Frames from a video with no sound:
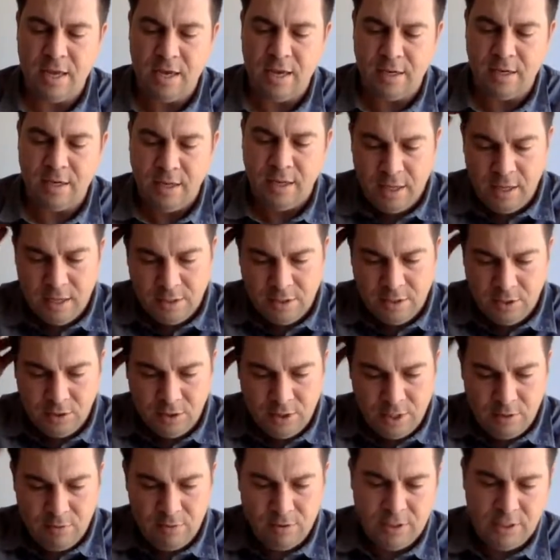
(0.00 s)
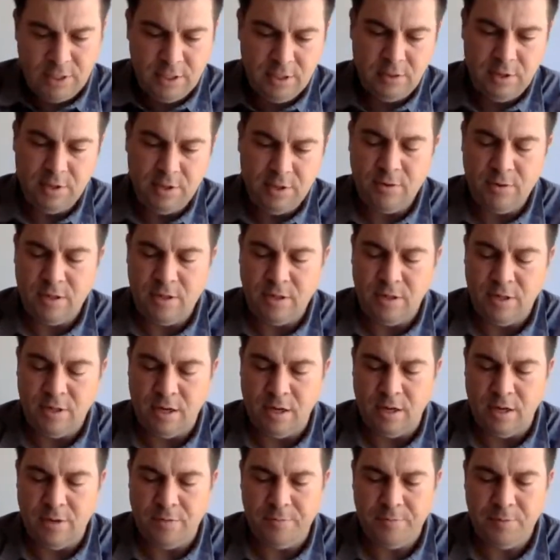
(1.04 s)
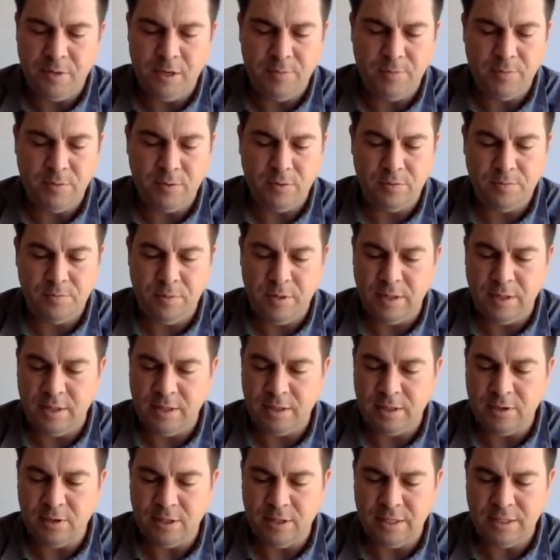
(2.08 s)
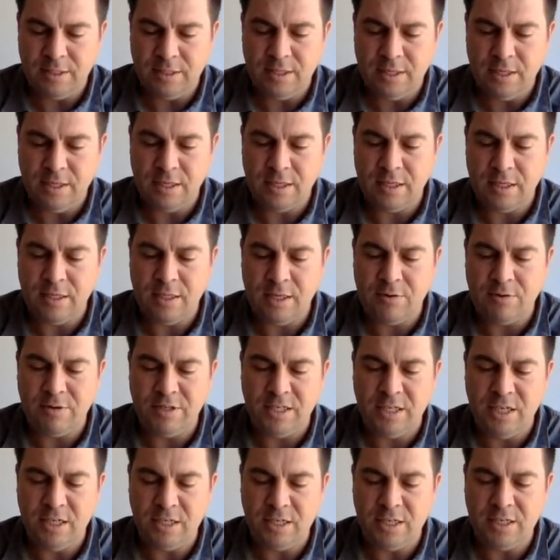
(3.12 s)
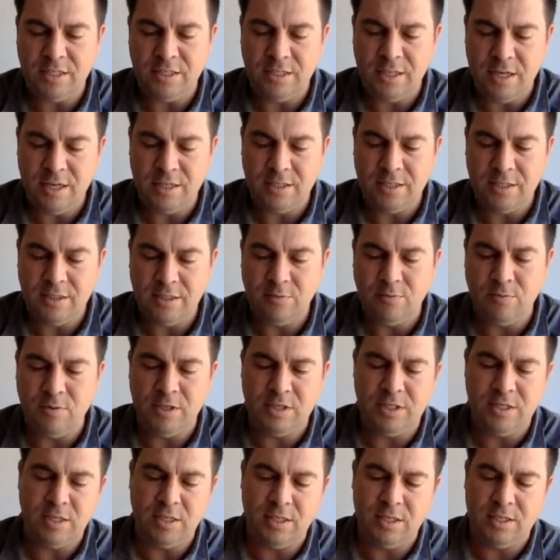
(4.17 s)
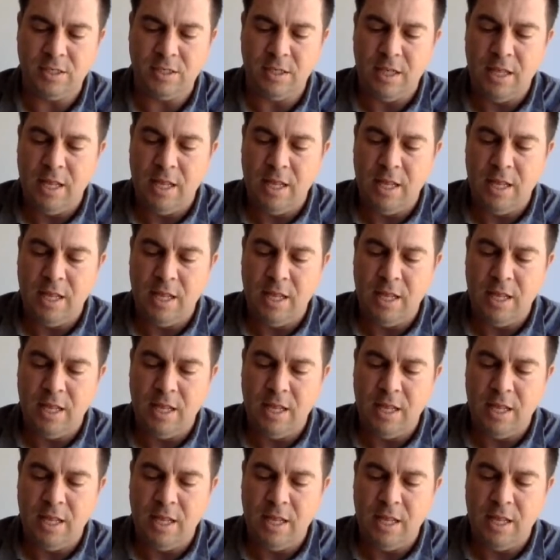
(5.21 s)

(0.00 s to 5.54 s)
And so they were dealing with people being legalistic. They were teaching asceticism, which is